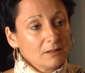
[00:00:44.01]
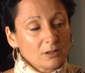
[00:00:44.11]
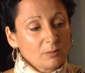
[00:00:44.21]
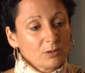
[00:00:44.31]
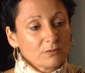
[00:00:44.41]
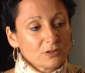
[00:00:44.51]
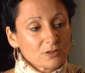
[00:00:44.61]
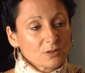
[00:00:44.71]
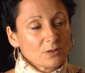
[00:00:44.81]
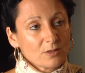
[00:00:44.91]
a couple of
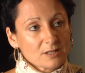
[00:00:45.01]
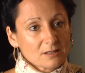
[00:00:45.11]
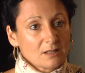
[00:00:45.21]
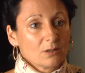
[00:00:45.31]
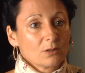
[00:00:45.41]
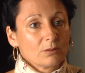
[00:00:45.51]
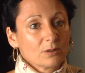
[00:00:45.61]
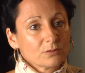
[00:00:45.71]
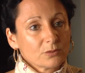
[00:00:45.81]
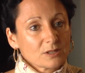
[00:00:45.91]
years ago, is now
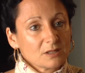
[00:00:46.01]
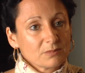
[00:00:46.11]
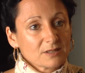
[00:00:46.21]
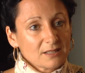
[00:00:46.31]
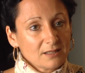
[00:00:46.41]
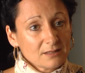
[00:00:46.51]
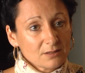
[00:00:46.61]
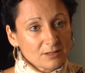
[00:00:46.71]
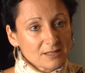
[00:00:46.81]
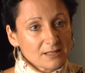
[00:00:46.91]
around 14%,
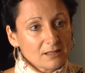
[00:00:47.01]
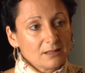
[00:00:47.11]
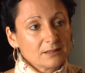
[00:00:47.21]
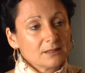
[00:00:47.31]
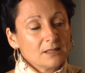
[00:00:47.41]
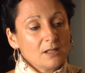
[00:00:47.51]
so it's still high.